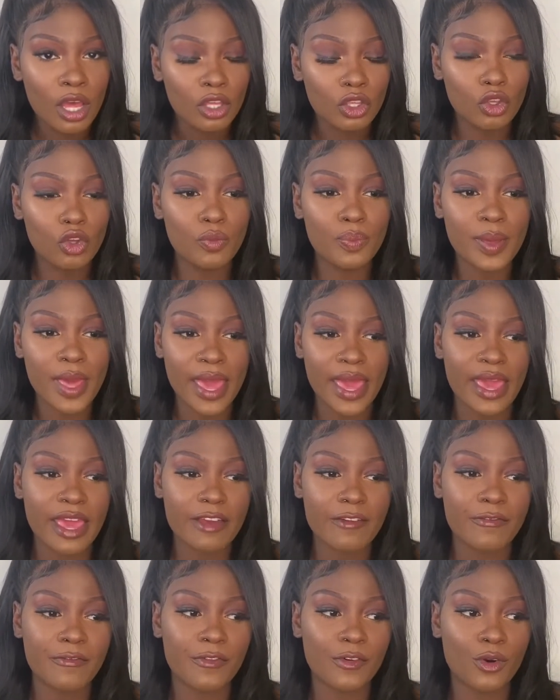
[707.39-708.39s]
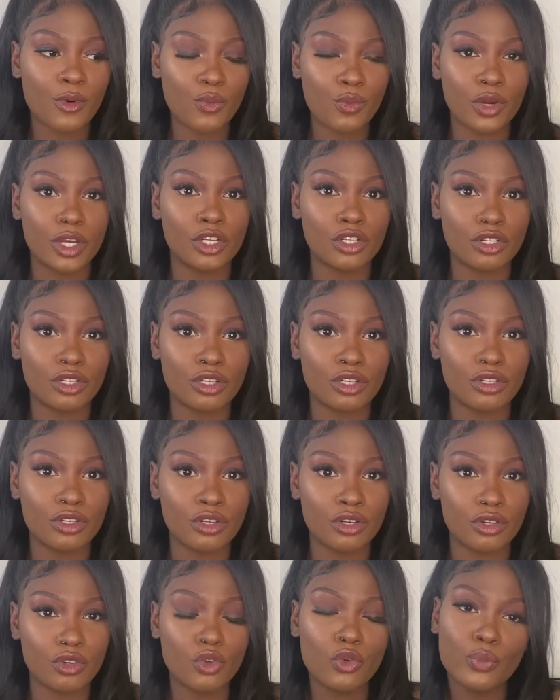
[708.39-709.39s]
You pay for what
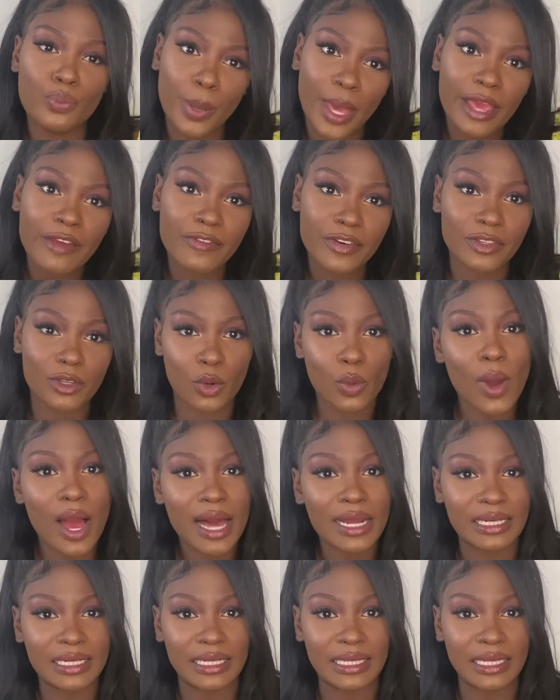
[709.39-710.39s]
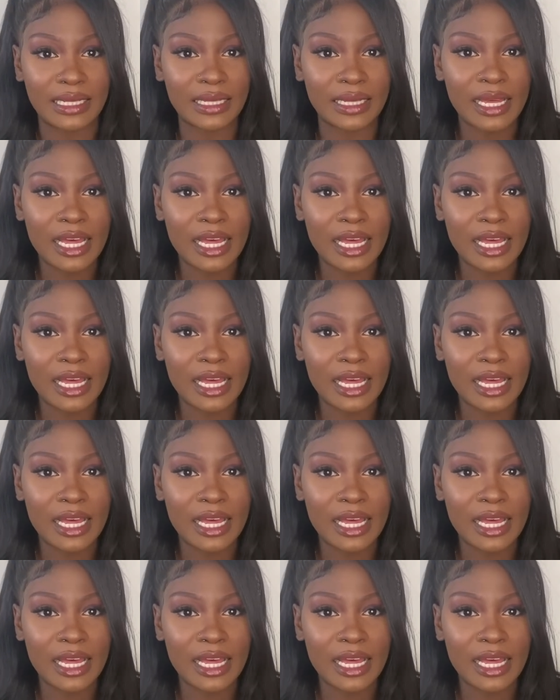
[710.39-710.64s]
you pay for the quality.